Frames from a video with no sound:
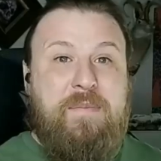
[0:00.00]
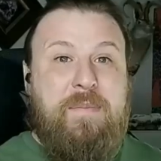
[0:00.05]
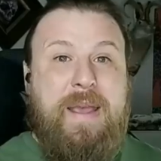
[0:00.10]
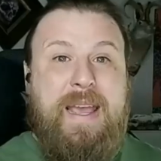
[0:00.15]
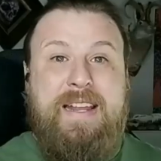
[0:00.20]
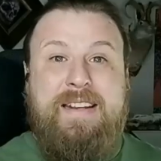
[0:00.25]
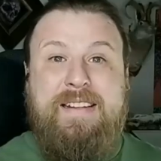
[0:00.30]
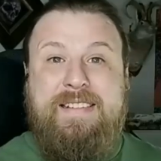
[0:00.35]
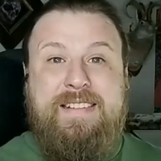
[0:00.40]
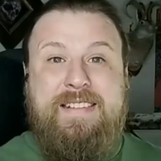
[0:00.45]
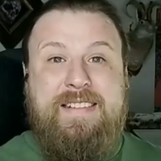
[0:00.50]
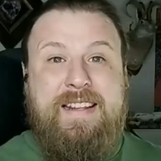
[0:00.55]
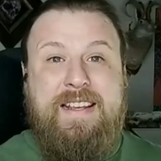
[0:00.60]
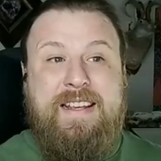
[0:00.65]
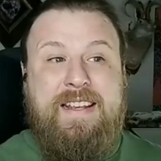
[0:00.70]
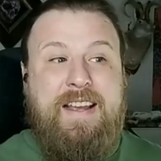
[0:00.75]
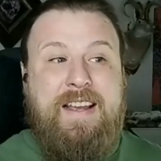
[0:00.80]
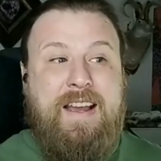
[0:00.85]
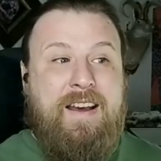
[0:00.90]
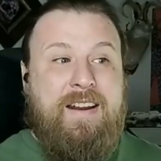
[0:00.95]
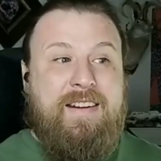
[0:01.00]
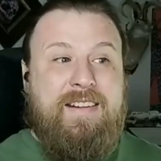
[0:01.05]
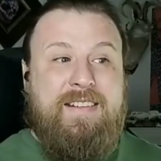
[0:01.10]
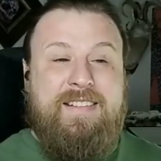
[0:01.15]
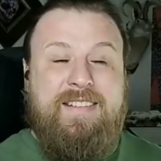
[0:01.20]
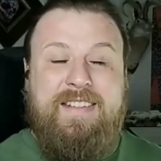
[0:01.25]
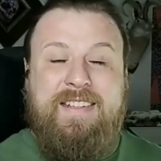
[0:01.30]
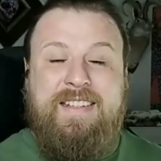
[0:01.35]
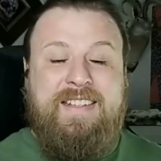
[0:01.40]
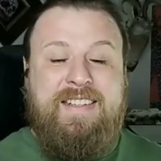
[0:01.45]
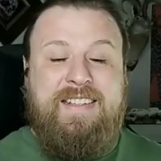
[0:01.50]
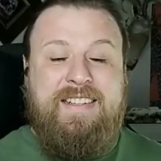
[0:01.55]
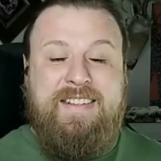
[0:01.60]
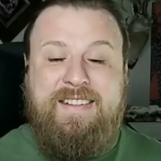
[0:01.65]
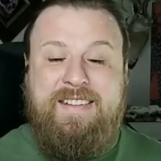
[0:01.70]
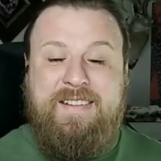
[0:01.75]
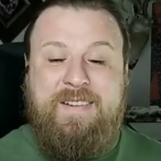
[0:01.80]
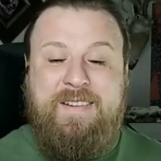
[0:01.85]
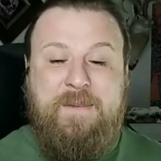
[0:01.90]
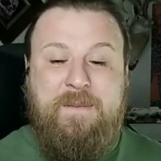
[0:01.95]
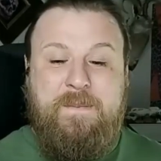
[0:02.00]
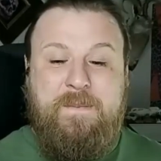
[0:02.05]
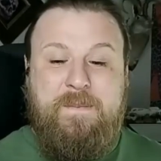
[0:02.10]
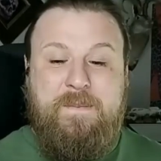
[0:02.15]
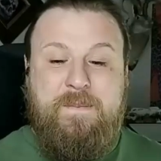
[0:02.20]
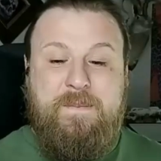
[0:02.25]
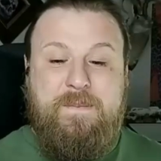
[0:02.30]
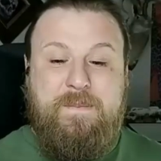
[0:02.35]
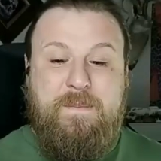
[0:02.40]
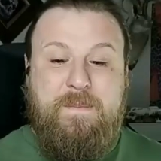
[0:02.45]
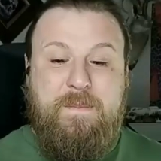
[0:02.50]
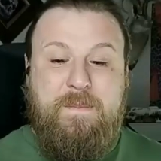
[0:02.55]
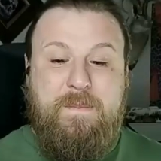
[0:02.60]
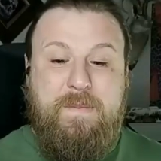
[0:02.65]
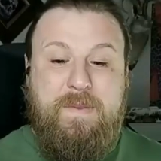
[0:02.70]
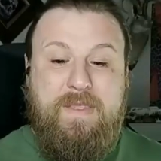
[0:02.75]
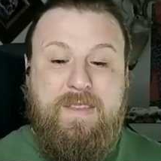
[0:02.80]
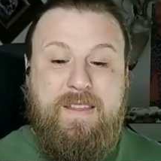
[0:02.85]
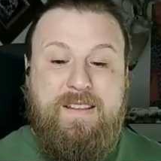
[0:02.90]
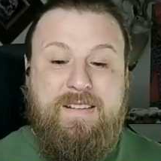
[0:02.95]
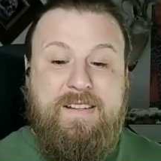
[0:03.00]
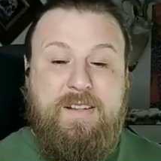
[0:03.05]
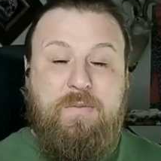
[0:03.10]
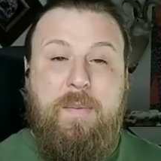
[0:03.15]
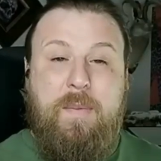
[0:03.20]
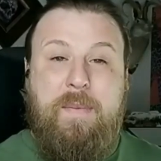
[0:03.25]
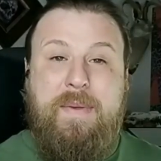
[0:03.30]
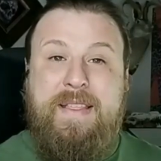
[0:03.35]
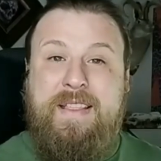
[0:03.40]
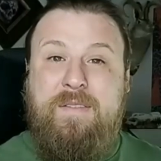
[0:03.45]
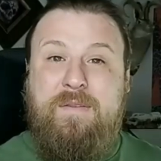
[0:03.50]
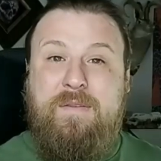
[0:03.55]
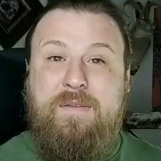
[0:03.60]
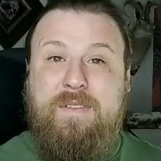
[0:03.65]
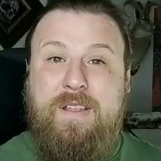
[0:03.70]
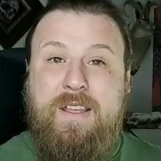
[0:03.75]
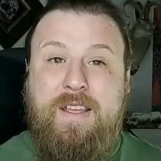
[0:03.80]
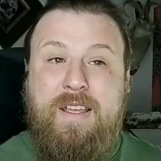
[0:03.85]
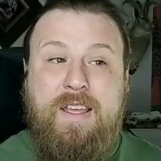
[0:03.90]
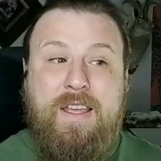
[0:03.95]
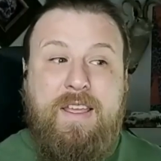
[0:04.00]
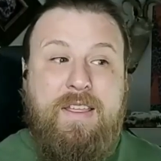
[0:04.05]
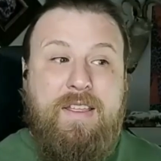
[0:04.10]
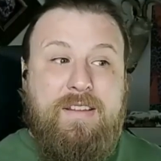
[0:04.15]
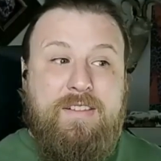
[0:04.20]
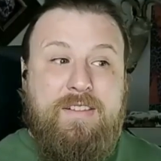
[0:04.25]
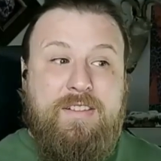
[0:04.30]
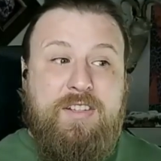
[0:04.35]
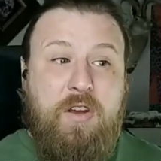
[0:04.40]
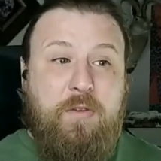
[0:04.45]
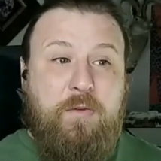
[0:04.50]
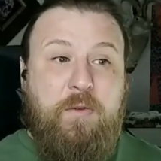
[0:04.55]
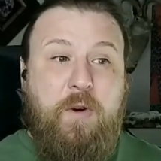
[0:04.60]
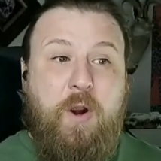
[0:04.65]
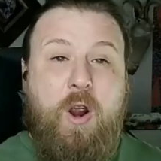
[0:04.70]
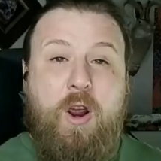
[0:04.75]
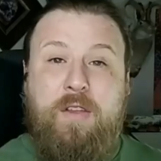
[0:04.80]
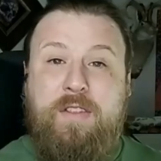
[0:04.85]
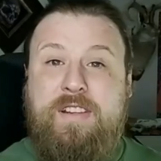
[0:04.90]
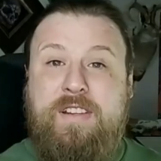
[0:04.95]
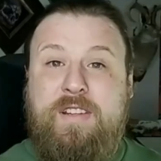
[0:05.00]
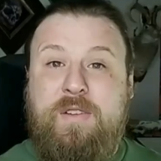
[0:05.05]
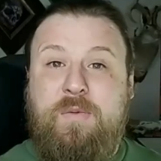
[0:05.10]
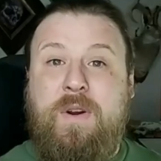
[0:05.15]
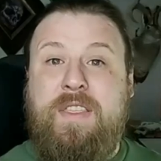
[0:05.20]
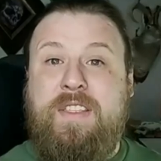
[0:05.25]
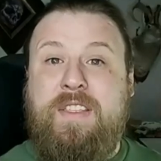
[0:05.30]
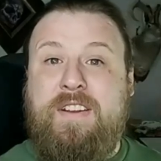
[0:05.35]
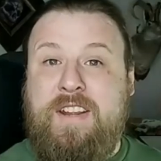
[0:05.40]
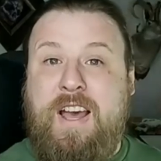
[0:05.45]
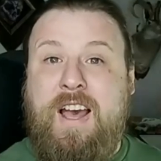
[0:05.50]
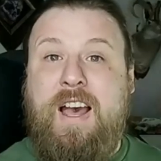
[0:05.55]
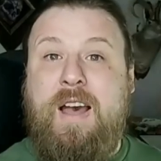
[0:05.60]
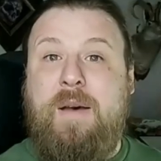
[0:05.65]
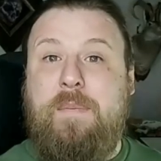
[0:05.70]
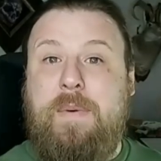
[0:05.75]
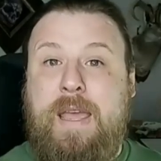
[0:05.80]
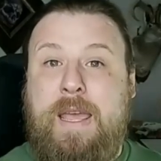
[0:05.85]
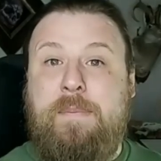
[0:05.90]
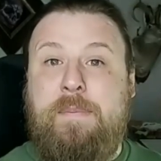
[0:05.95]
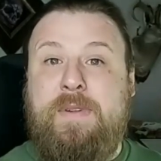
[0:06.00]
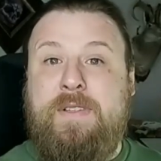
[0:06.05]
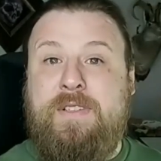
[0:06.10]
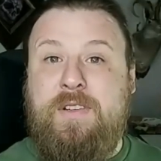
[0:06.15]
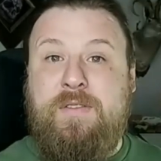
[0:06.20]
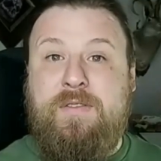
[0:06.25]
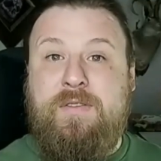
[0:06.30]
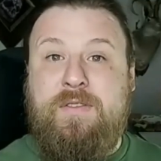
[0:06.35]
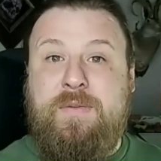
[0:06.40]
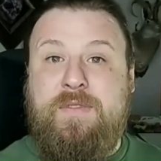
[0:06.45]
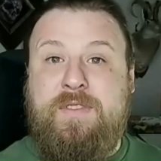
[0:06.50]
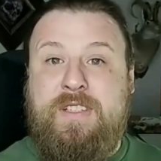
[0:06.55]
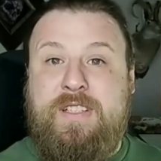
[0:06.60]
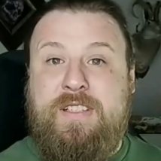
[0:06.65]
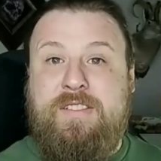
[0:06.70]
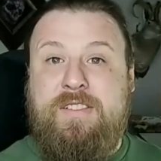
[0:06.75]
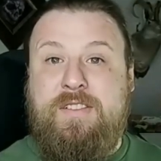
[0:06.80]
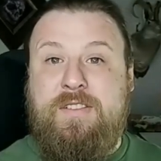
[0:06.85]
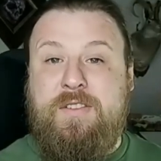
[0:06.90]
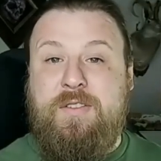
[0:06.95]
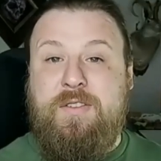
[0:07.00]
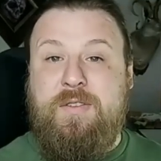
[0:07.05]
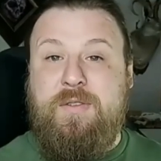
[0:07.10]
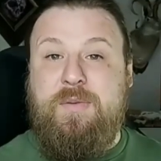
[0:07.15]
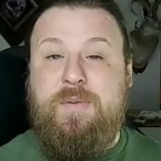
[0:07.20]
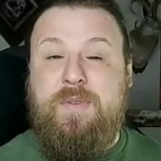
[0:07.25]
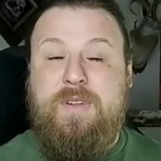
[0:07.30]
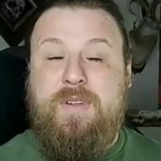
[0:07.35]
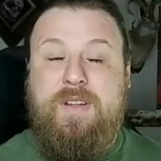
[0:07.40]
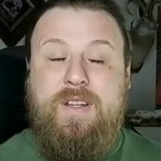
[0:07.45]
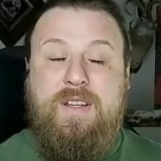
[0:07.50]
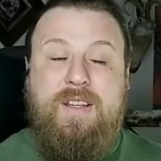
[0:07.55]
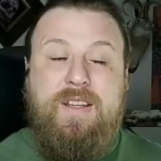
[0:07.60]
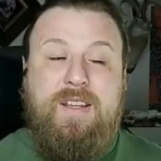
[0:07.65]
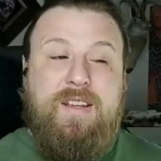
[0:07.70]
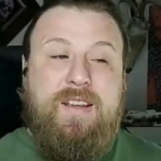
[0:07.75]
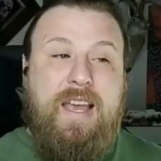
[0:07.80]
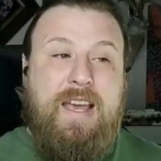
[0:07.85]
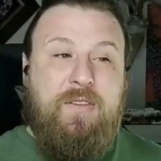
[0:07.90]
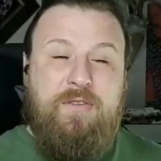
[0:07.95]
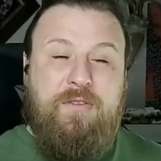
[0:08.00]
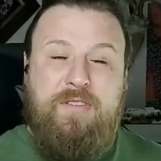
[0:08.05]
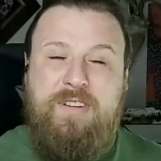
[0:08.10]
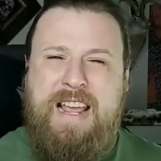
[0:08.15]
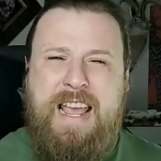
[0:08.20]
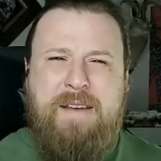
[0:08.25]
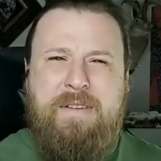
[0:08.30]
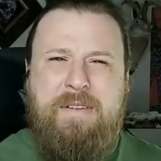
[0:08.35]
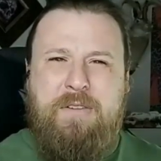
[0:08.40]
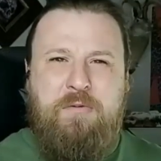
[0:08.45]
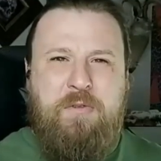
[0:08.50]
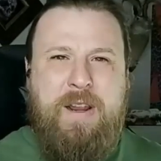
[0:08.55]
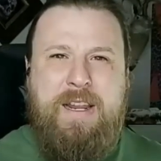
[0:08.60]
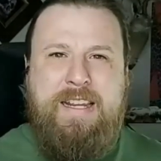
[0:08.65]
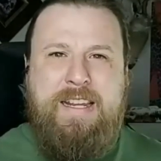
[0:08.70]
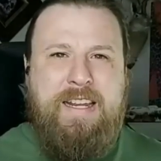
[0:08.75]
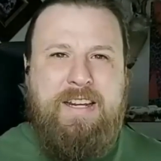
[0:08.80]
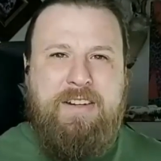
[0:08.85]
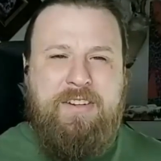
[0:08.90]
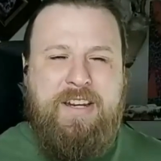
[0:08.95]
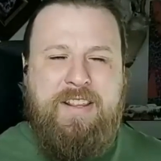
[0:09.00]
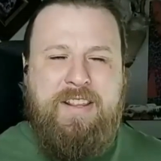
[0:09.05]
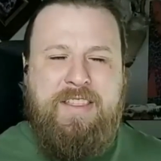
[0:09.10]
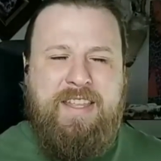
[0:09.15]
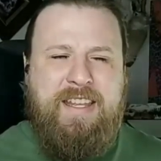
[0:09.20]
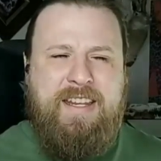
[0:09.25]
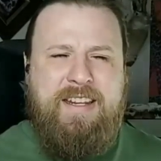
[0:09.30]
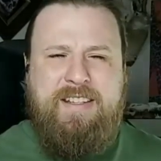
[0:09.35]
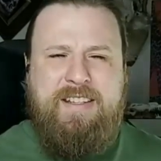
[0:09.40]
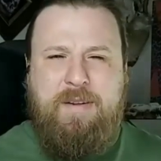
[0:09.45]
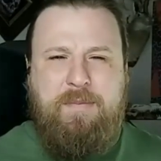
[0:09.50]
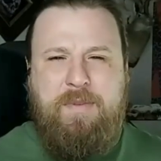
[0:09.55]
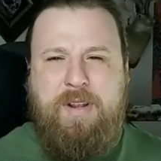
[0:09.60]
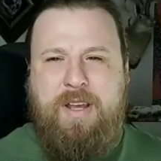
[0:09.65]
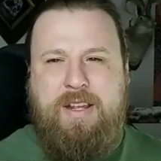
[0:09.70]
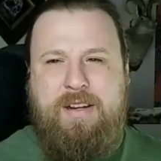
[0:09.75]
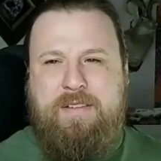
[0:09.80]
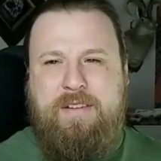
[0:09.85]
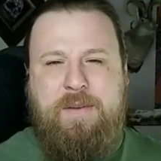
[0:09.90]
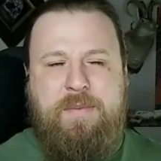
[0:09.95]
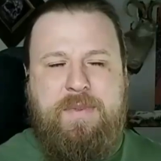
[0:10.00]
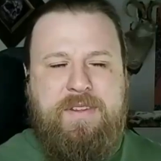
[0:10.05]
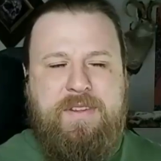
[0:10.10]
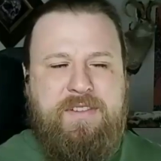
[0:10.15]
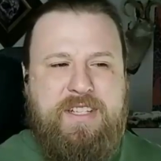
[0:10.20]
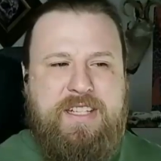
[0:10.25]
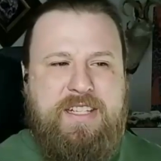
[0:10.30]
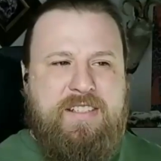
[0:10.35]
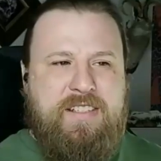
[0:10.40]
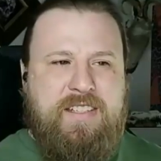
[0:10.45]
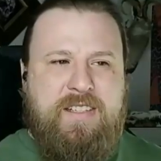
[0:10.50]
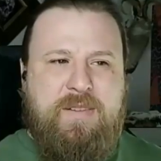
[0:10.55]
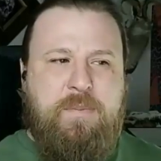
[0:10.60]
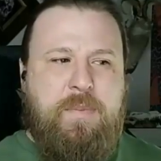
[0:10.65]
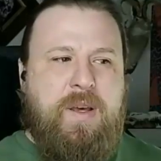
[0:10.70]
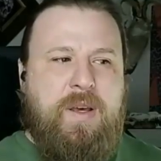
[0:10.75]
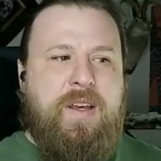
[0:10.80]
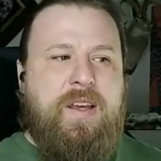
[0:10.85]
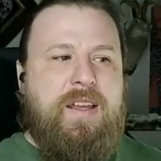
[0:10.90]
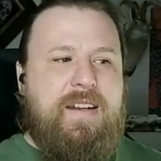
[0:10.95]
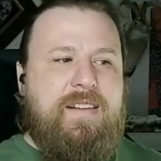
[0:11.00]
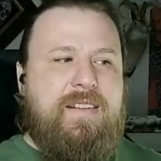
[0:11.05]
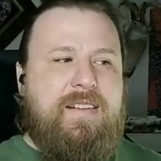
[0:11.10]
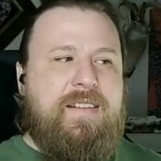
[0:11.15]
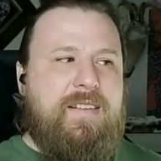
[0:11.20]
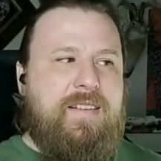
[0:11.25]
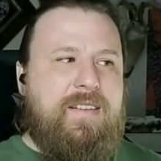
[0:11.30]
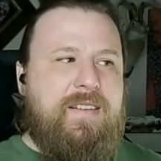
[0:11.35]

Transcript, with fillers: bad to say. Honestly, uh, this is one of the, so far, this is one of the top episodes of season two. I don't really have a ranking or anything because I'm not done with the season, but